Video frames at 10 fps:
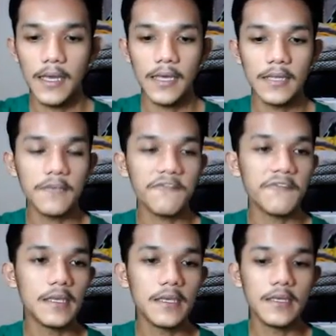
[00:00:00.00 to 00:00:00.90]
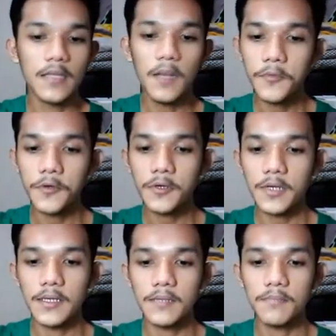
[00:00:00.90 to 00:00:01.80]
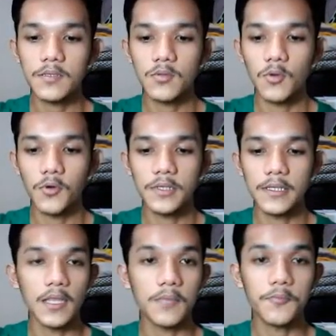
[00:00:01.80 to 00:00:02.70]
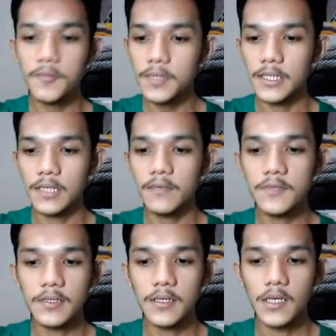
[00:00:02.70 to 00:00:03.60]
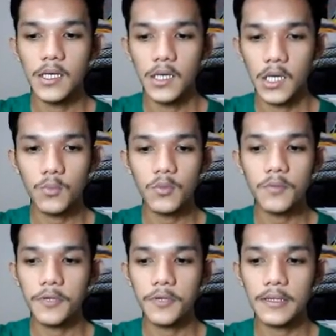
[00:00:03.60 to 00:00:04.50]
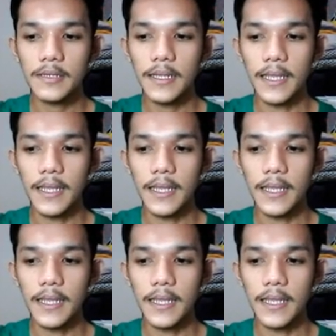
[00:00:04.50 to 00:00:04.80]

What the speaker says: And if the number cannot be stored in any primitives, it will print the